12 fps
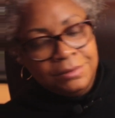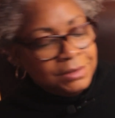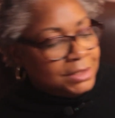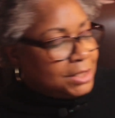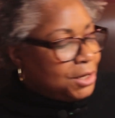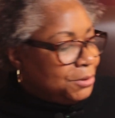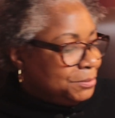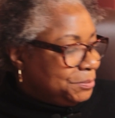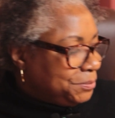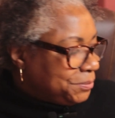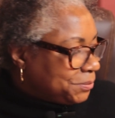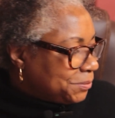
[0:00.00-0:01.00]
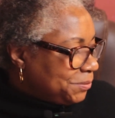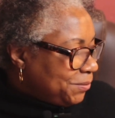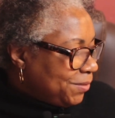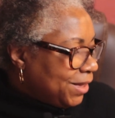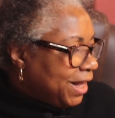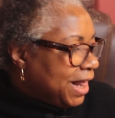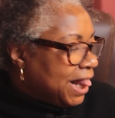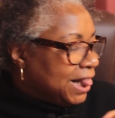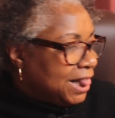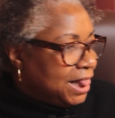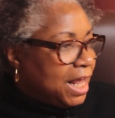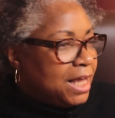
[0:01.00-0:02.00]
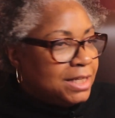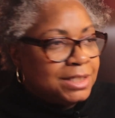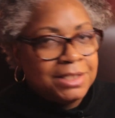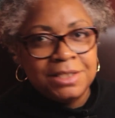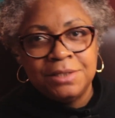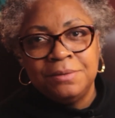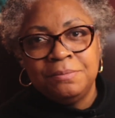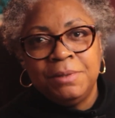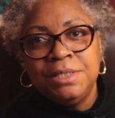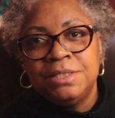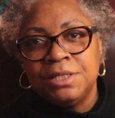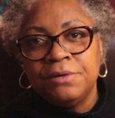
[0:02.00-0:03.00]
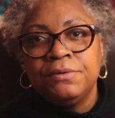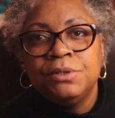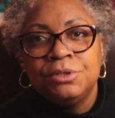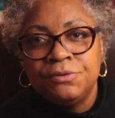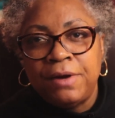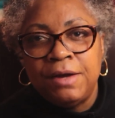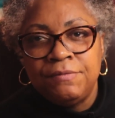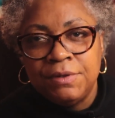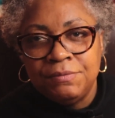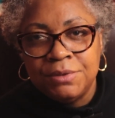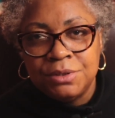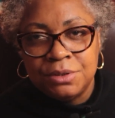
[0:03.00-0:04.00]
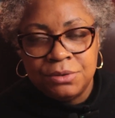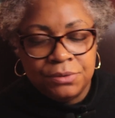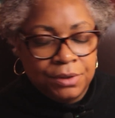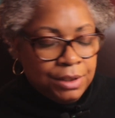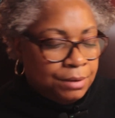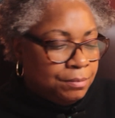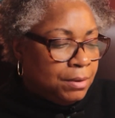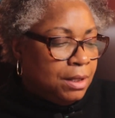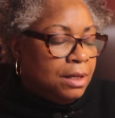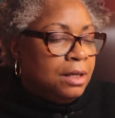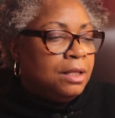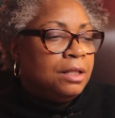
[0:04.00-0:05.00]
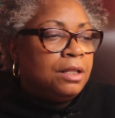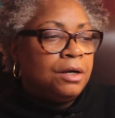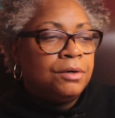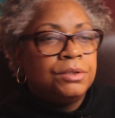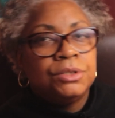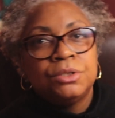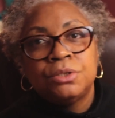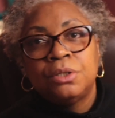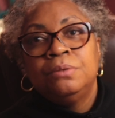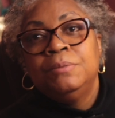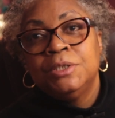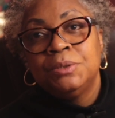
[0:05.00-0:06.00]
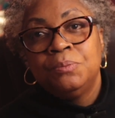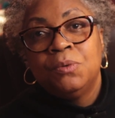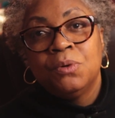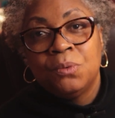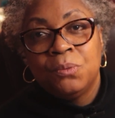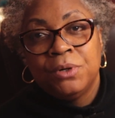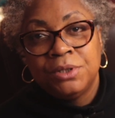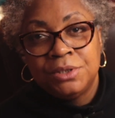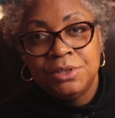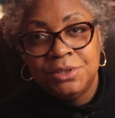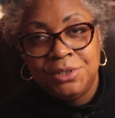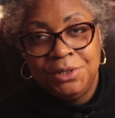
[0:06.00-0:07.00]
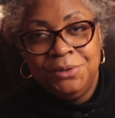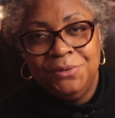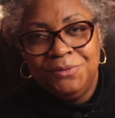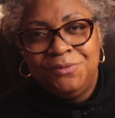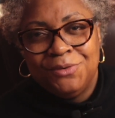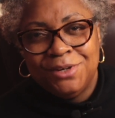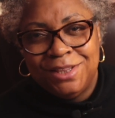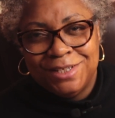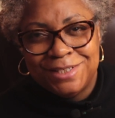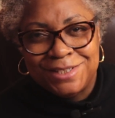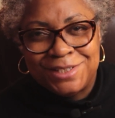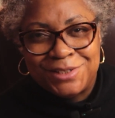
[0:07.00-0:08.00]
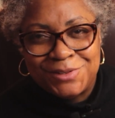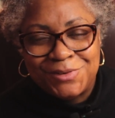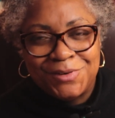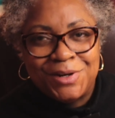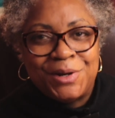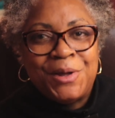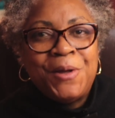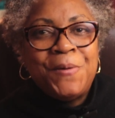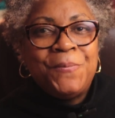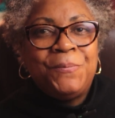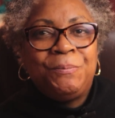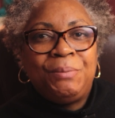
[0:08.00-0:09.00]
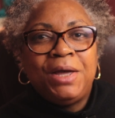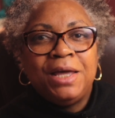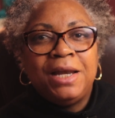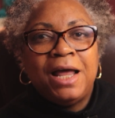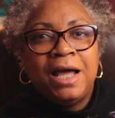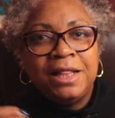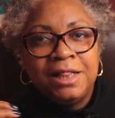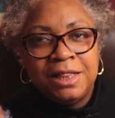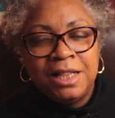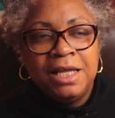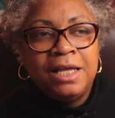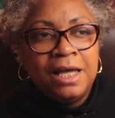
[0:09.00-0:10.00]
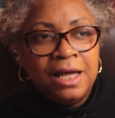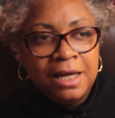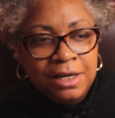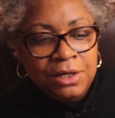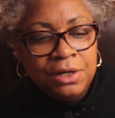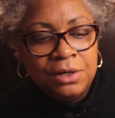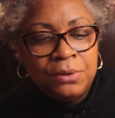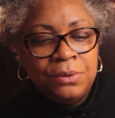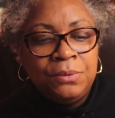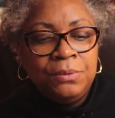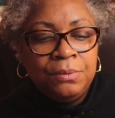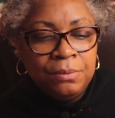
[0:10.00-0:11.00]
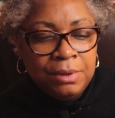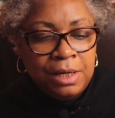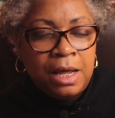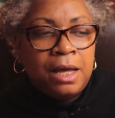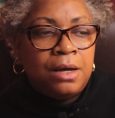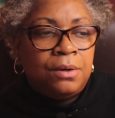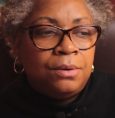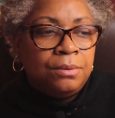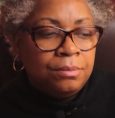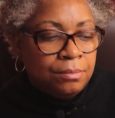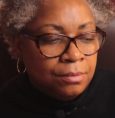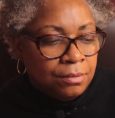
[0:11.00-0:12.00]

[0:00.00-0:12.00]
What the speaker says: so that's my zero draft of the story. There is so much more work to do for this story, but I think I know now